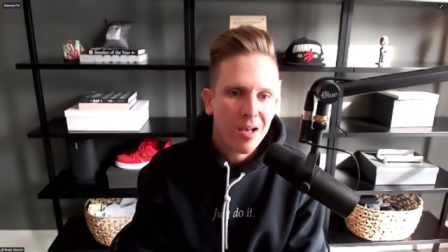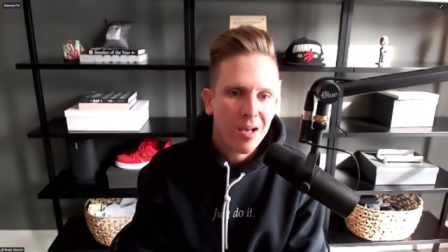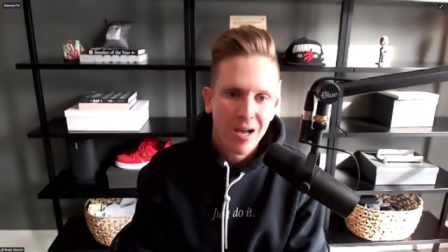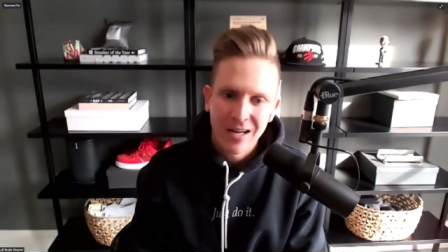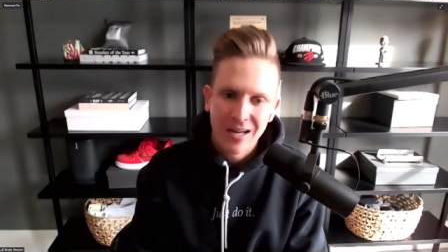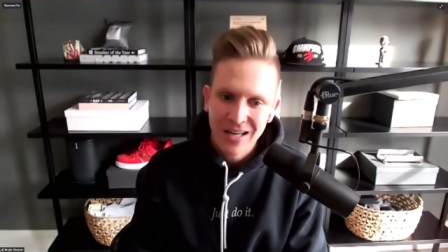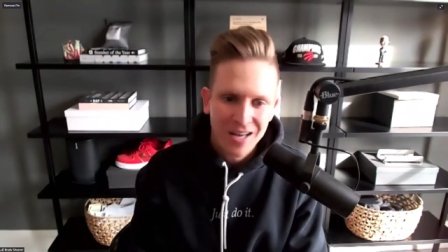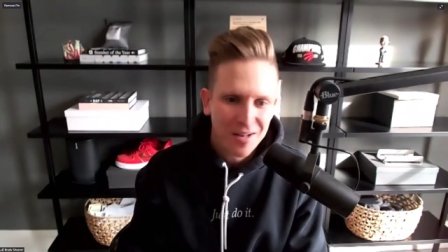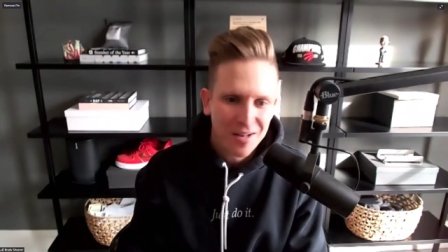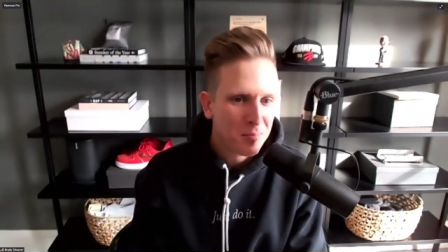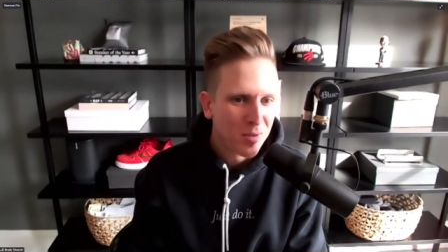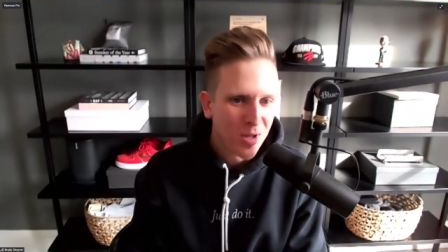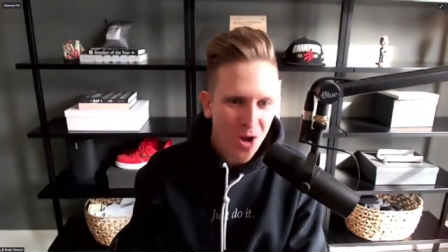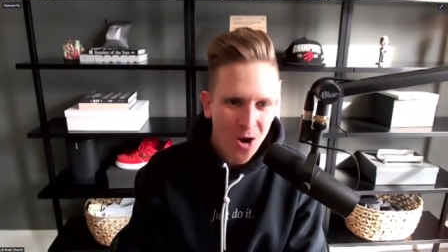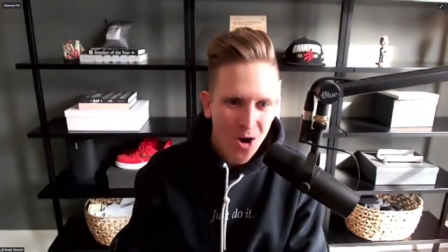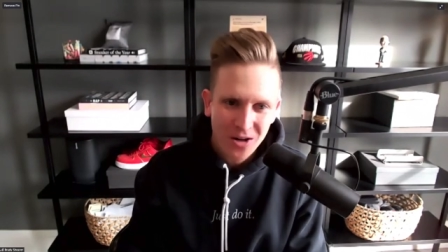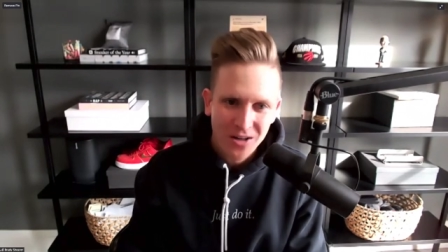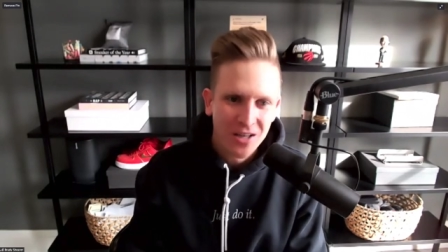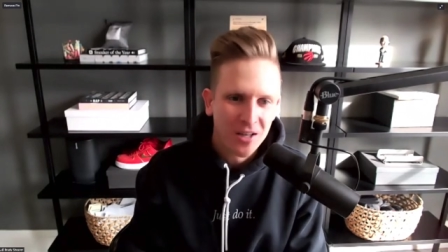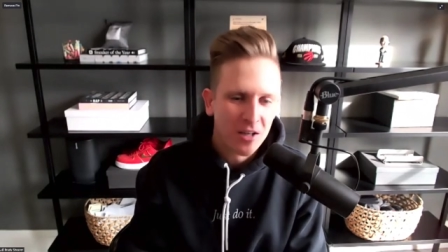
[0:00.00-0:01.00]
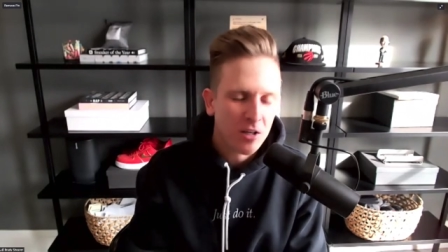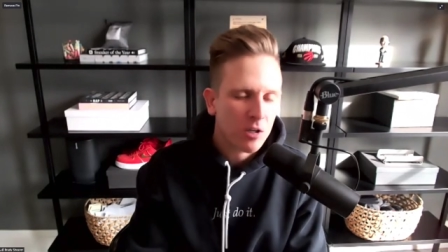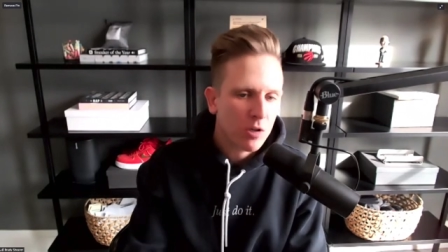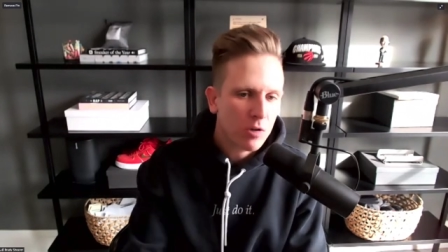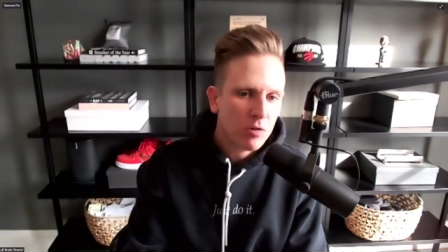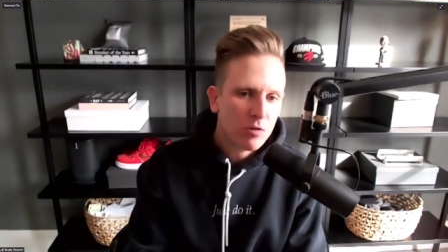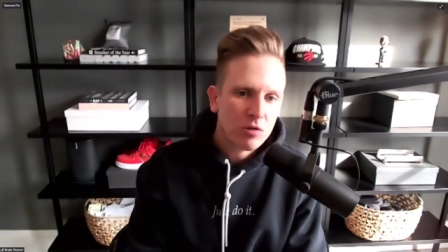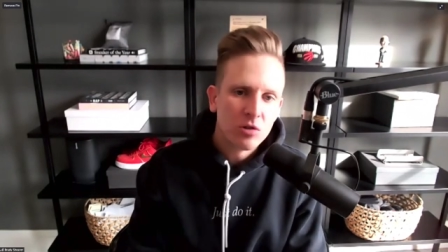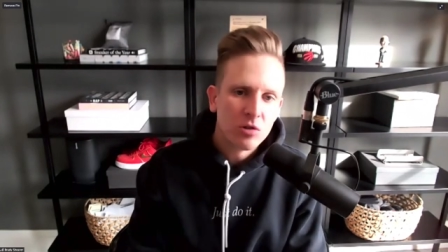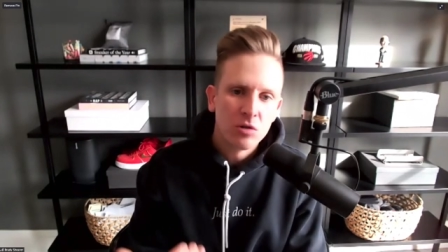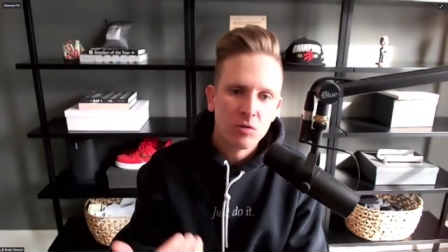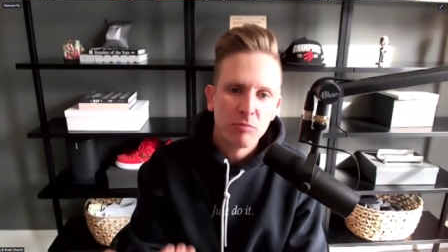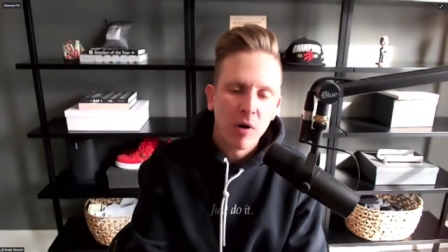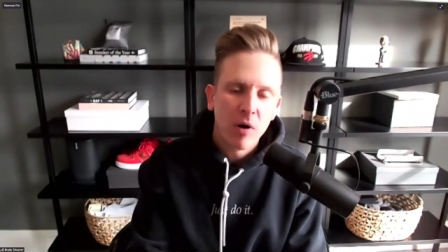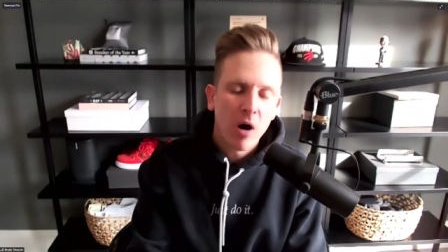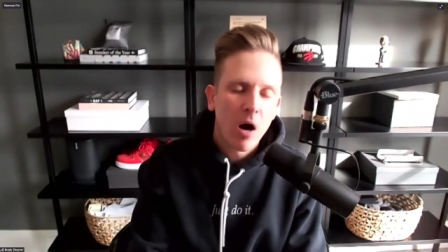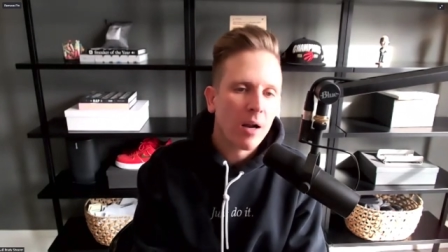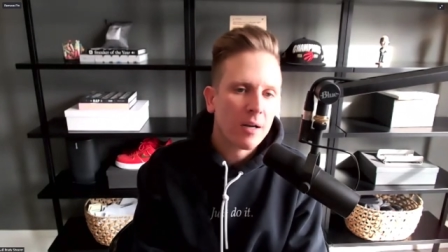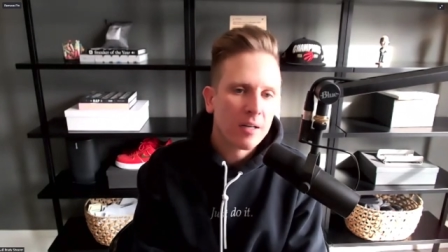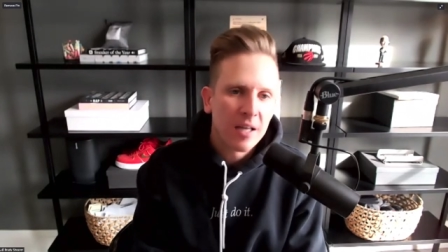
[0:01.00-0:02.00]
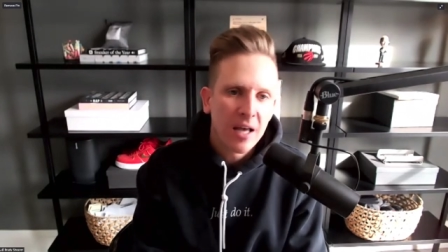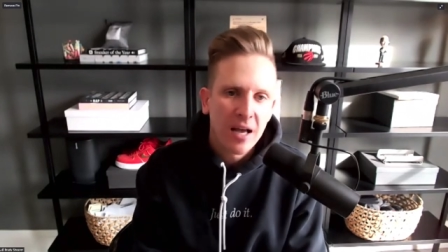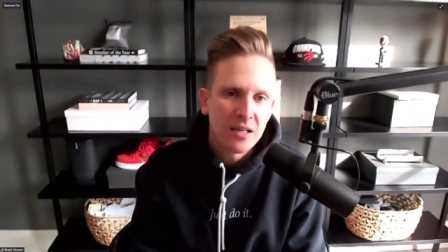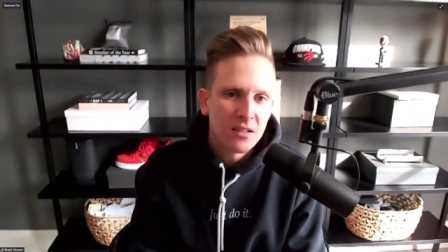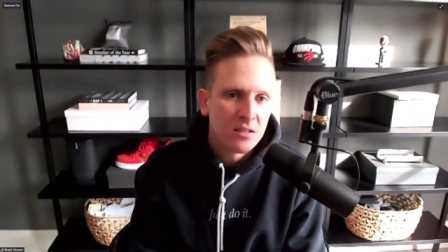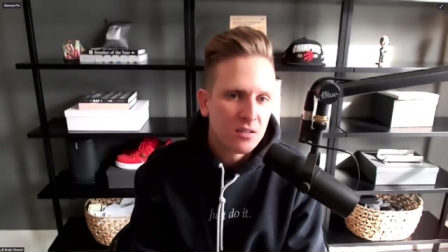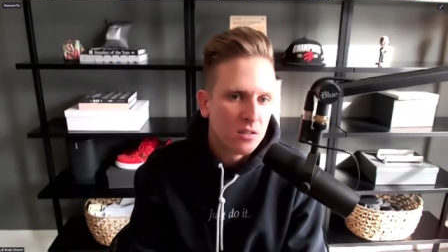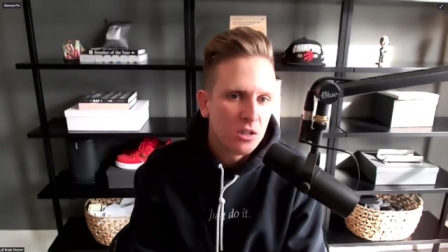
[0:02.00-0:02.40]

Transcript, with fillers: Again, blogging, YouTube, podcast,